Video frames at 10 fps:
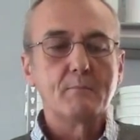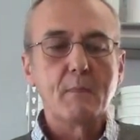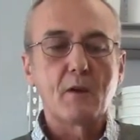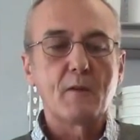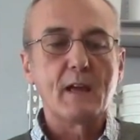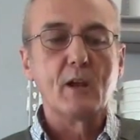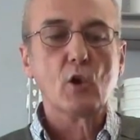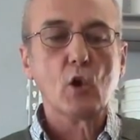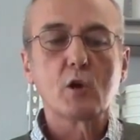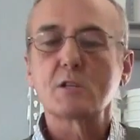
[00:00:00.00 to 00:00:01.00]
Matter of fact, it
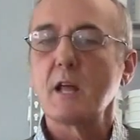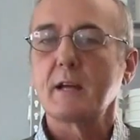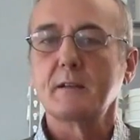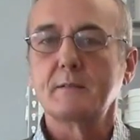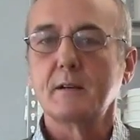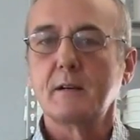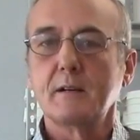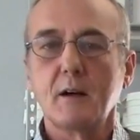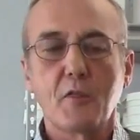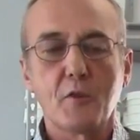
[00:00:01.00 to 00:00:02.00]
looks like
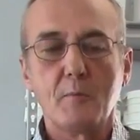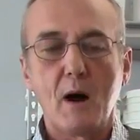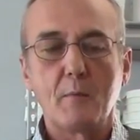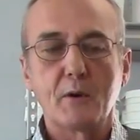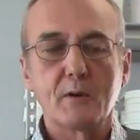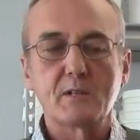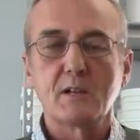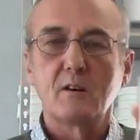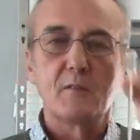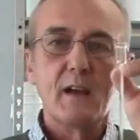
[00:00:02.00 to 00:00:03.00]
a thermometer
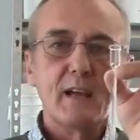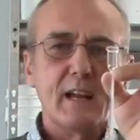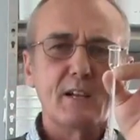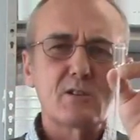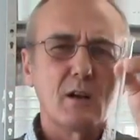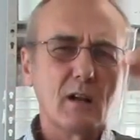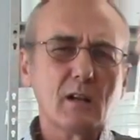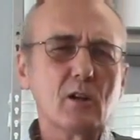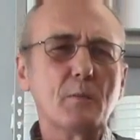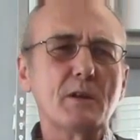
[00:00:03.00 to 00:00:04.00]
itself, and it's a
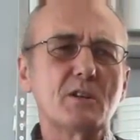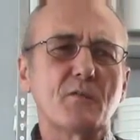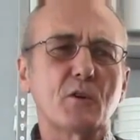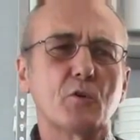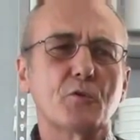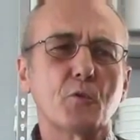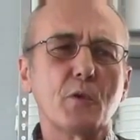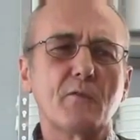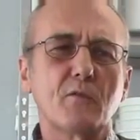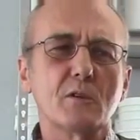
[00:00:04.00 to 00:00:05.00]
little bit difficult to
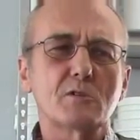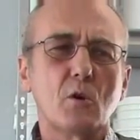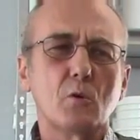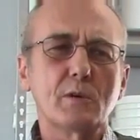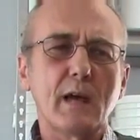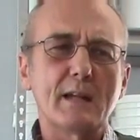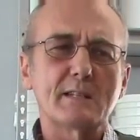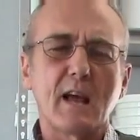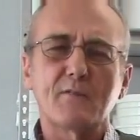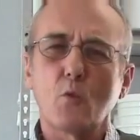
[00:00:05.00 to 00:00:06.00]
read for us old
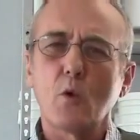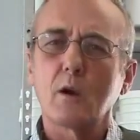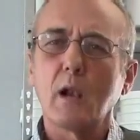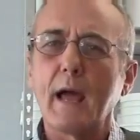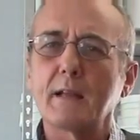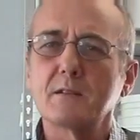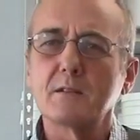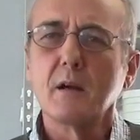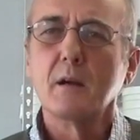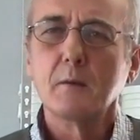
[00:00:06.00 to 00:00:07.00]
guys that have to wear
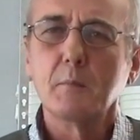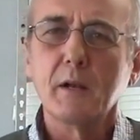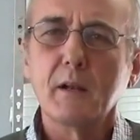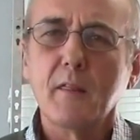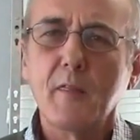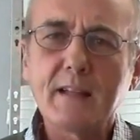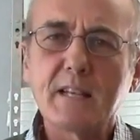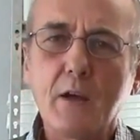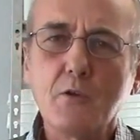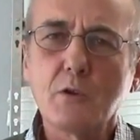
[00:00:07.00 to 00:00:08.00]
glasses, but
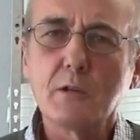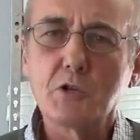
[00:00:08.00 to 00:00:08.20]
that's how you